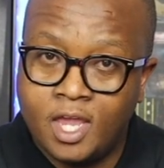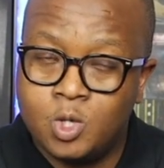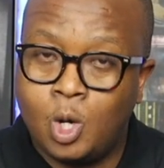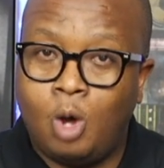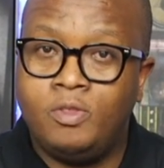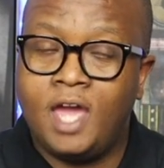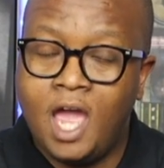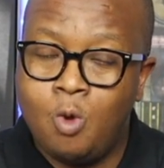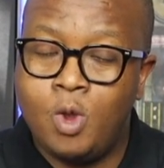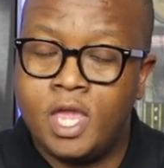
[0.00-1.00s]
okay, you're
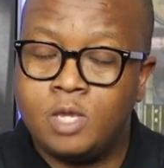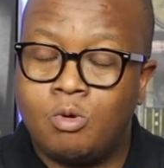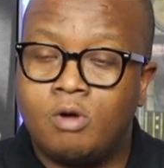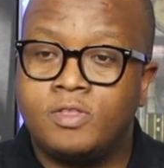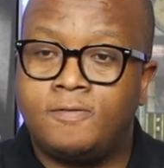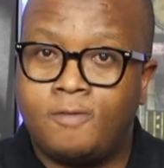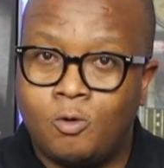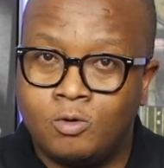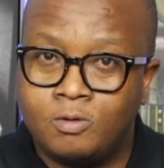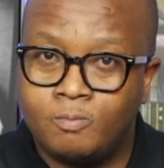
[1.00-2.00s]
on the highway, you're on the
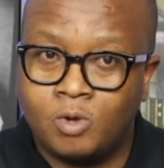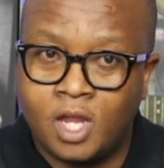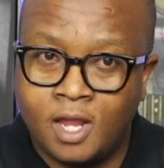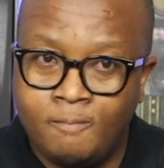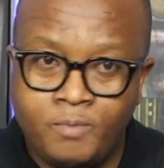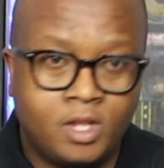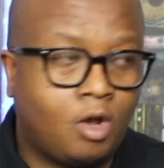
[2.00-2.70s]
phone, okay?